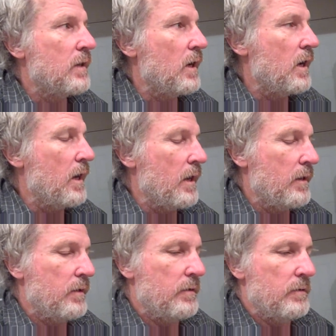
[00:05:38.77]

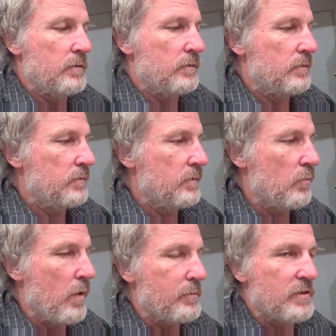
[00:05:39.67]

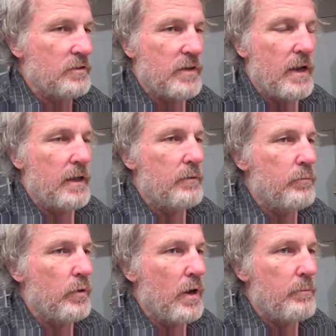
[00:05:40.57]
God, website's got to
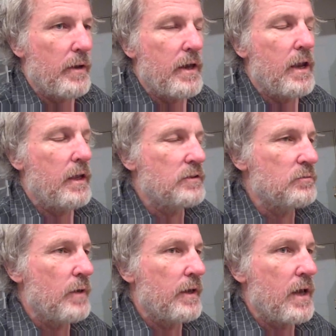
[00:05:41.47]
get put up. I got to get
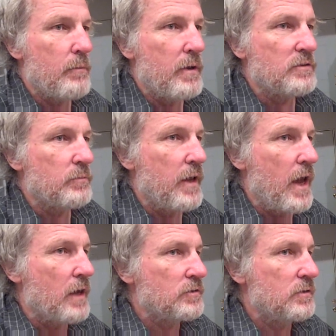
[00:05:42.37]
some. I got to make some
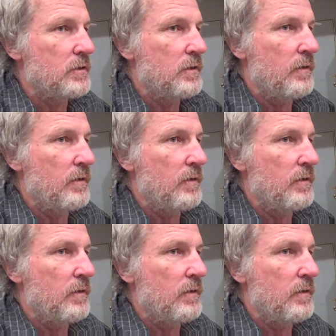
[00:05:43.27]
cash.